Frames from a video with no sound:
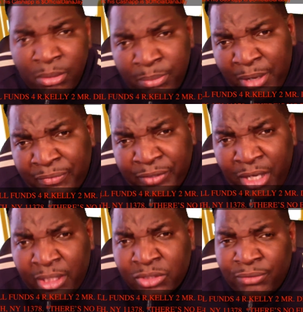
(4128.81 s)
But for
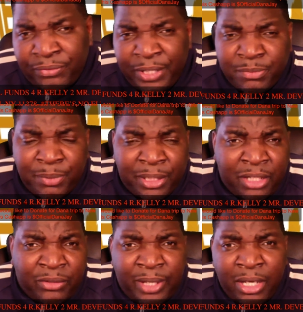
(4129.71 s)
y'all that's on Facebook and
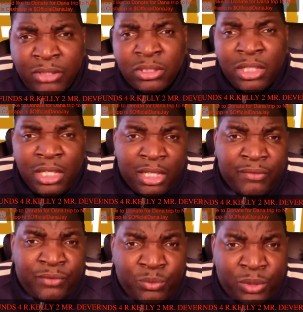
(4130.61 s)
everywhere else,
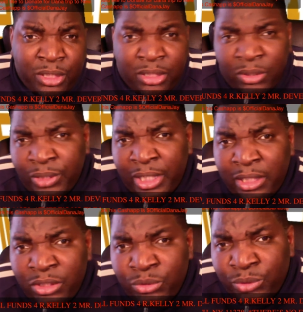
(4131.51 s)
if you want to
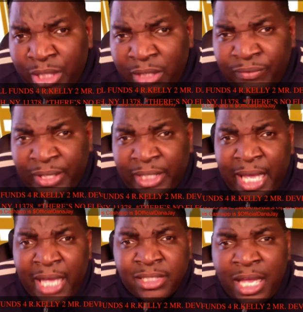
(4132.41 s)
donate, you can via
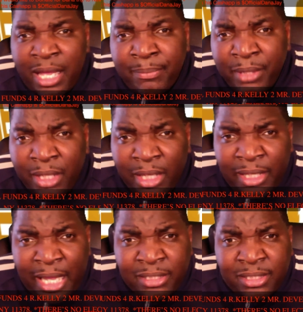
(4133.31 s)
Cash App,
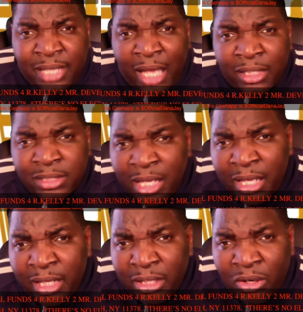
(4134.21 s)
and that's
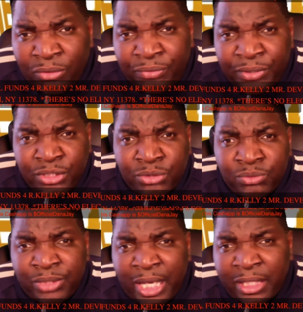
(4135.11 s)

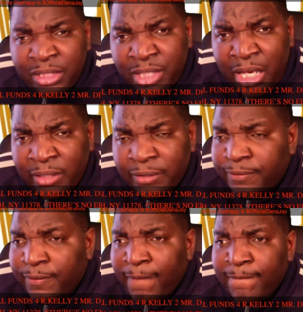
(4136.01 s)
$official DanaJay.
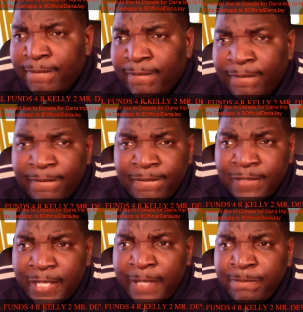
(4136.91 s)

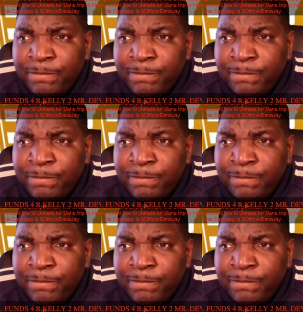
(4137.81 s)
Okay?